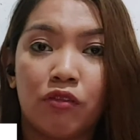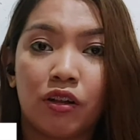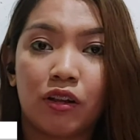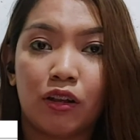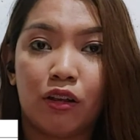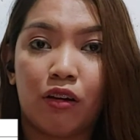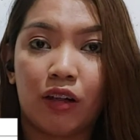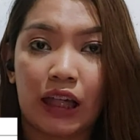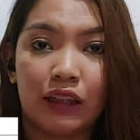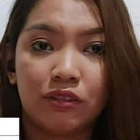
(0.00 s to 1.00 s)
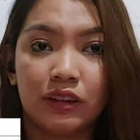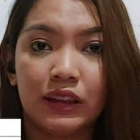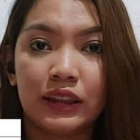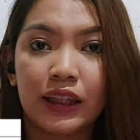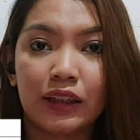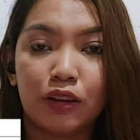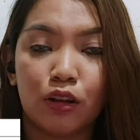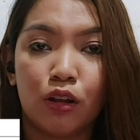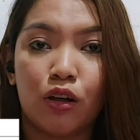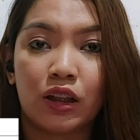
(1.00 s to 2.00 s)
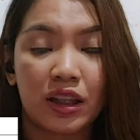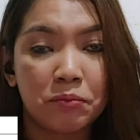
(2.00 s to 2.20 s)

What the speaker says: very long address and a long